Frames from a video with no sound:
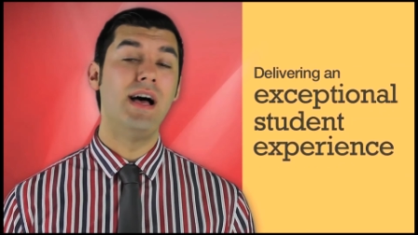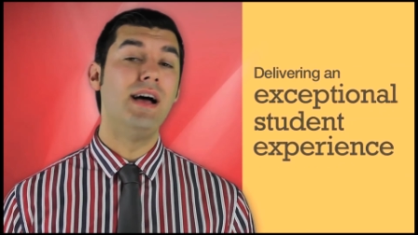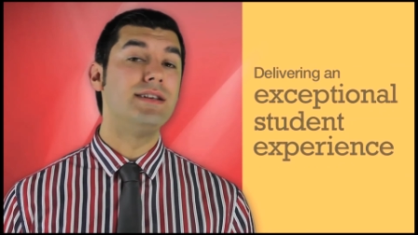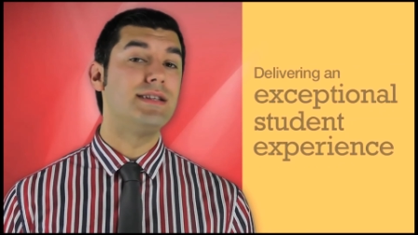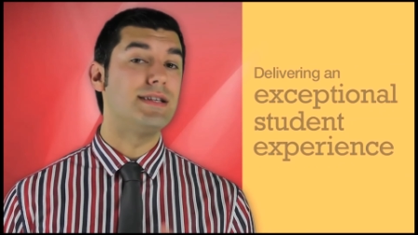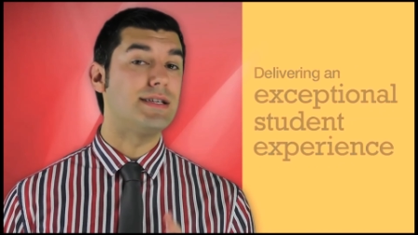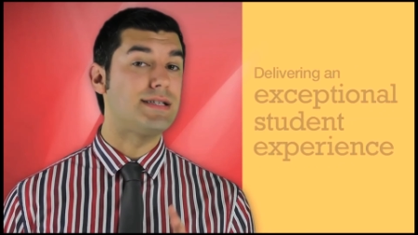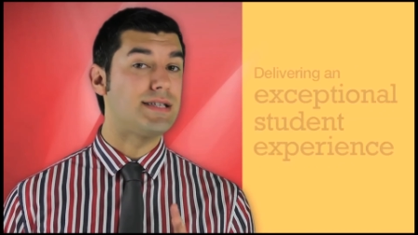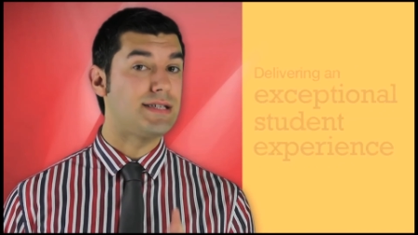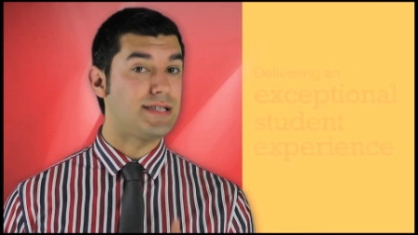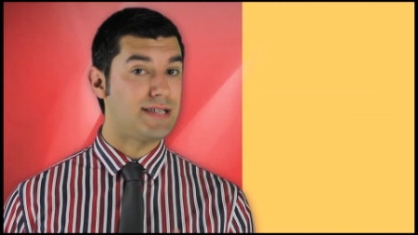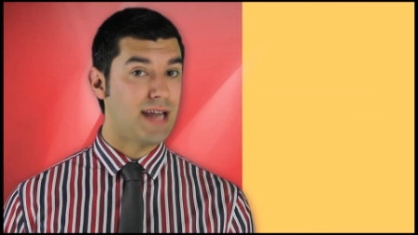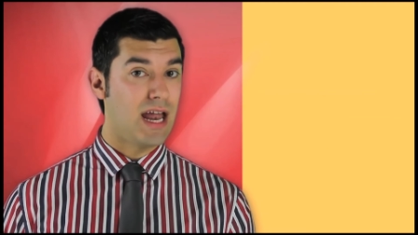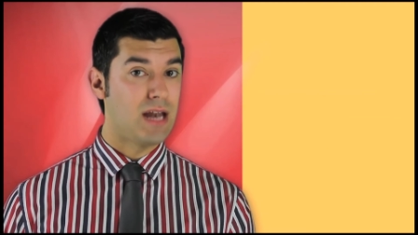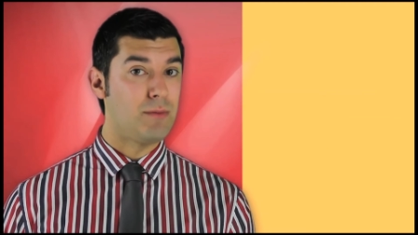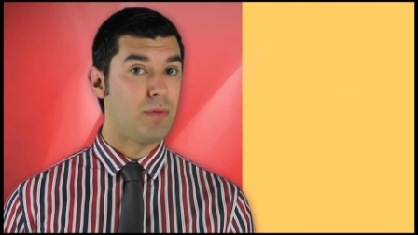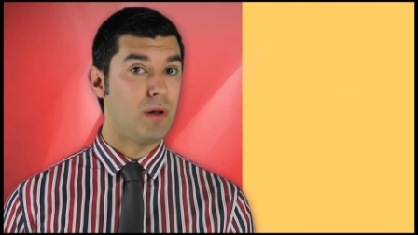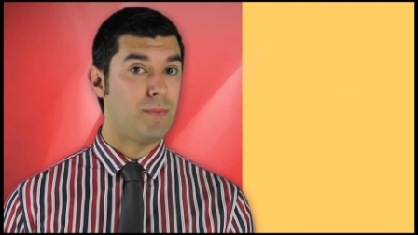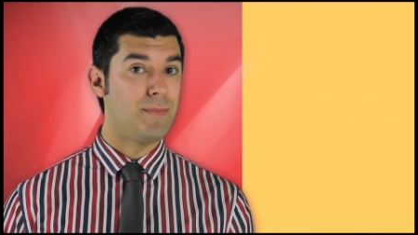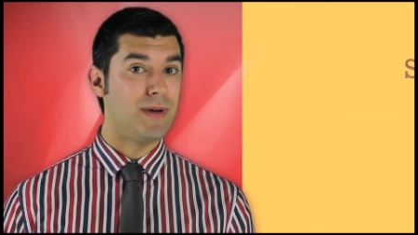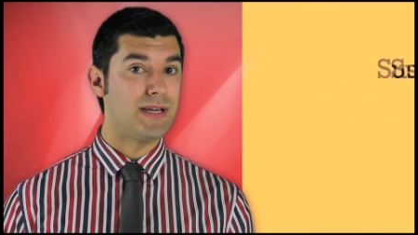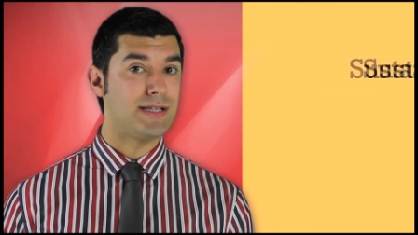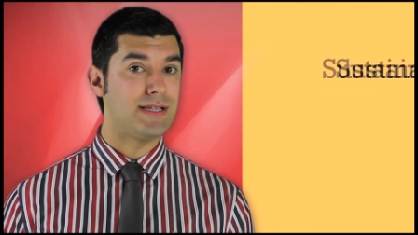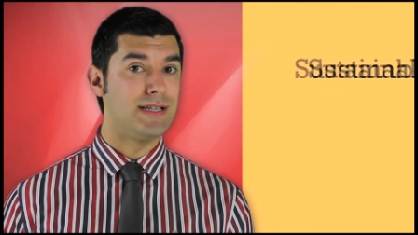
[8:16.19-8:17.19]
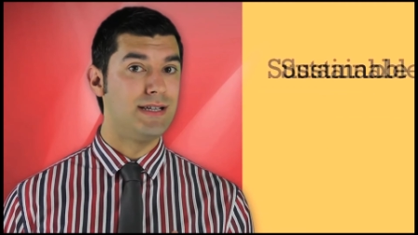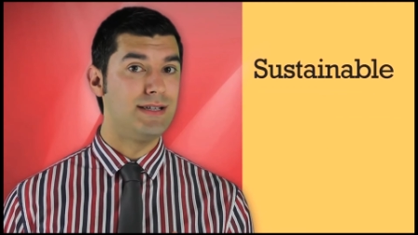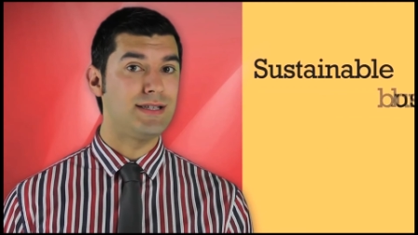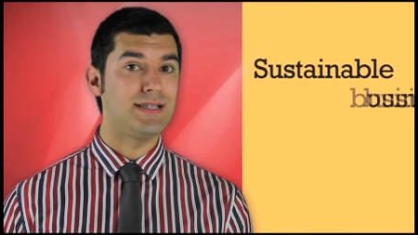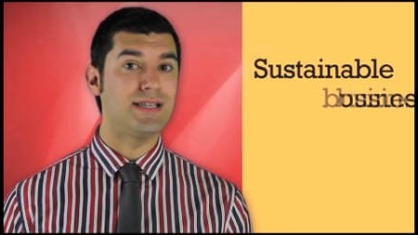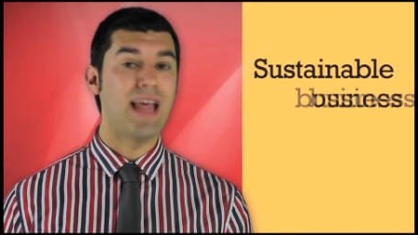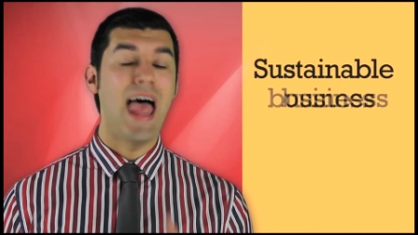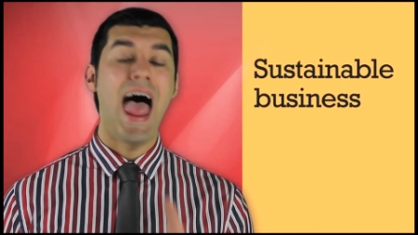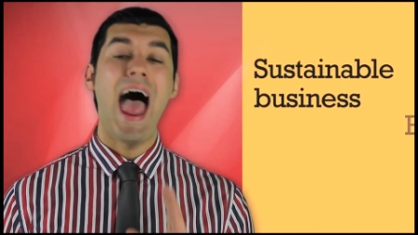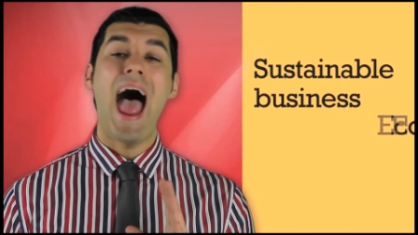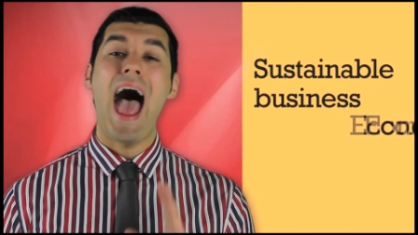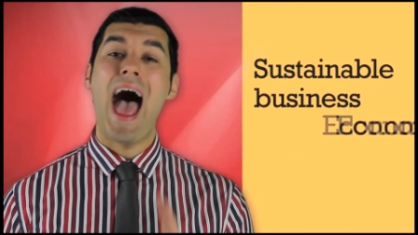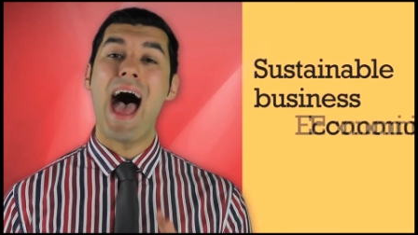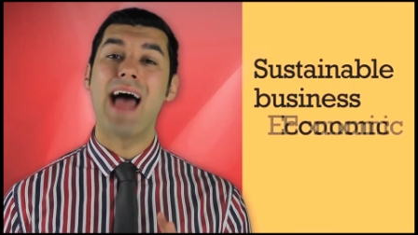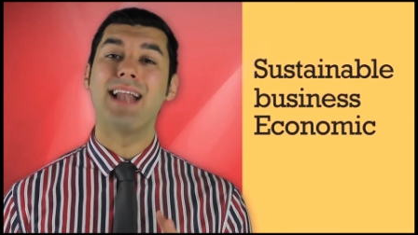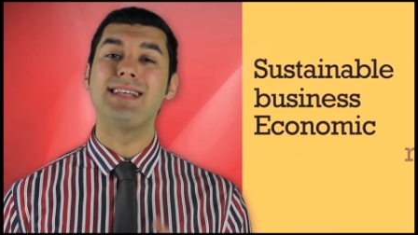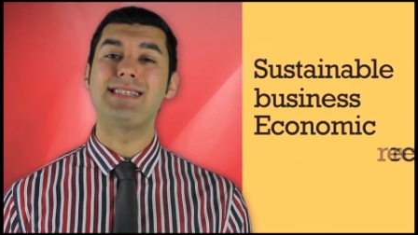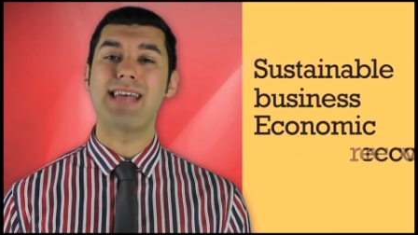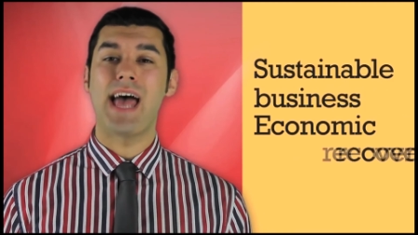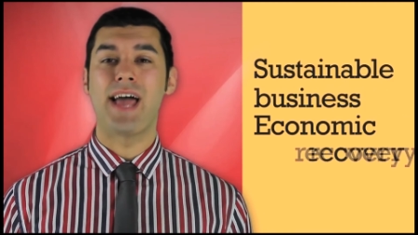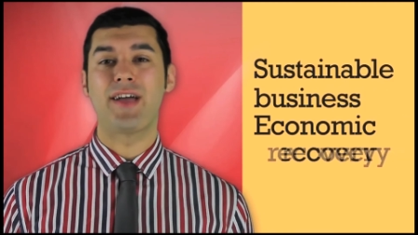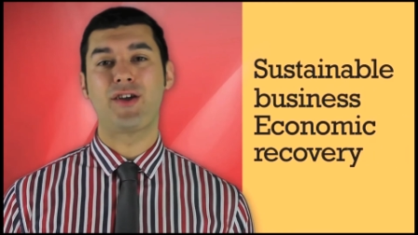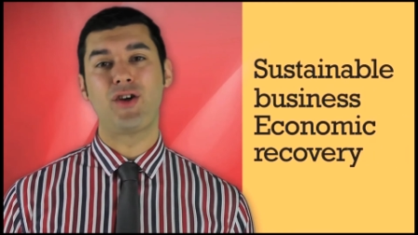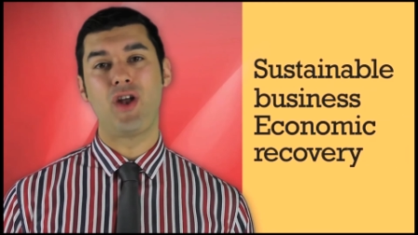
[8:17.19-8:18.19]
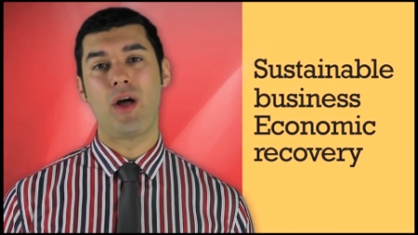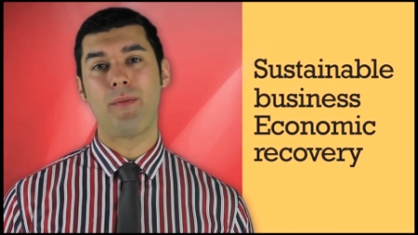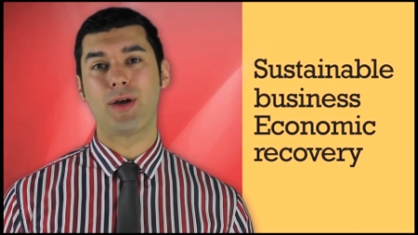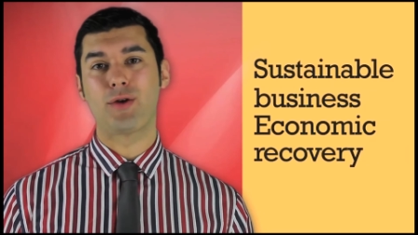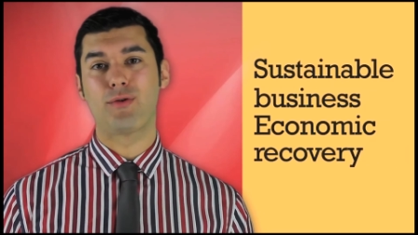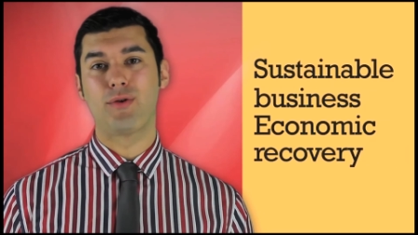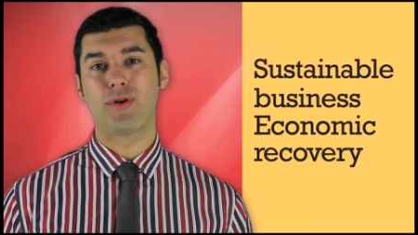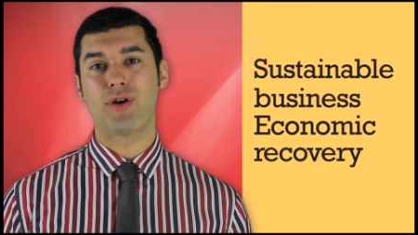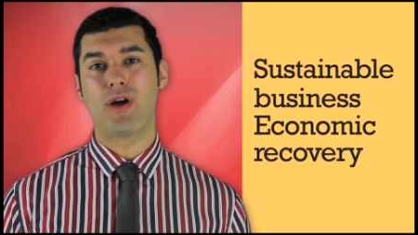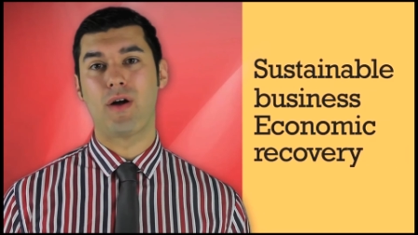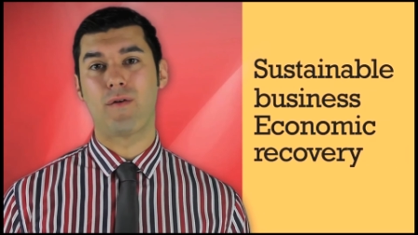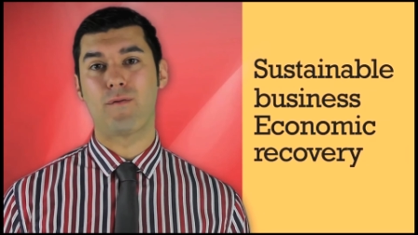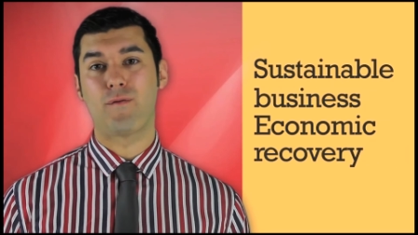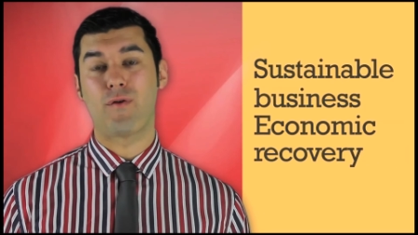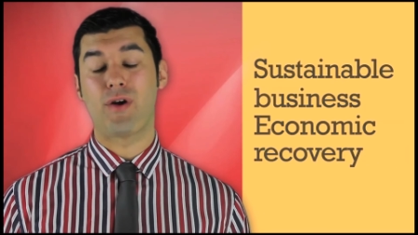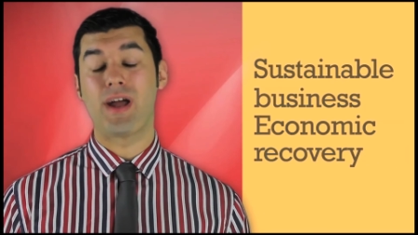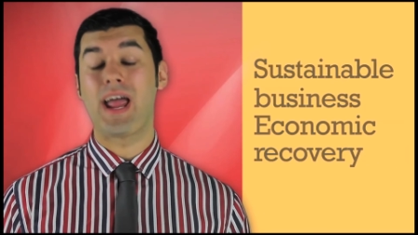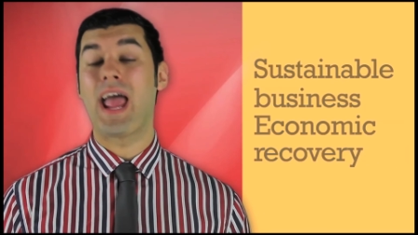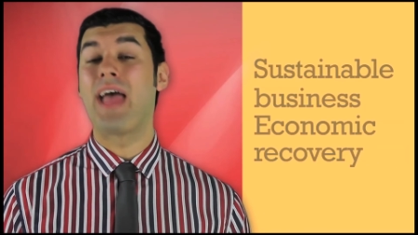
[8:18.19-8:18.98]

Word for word: to sustainable business and economic recovery,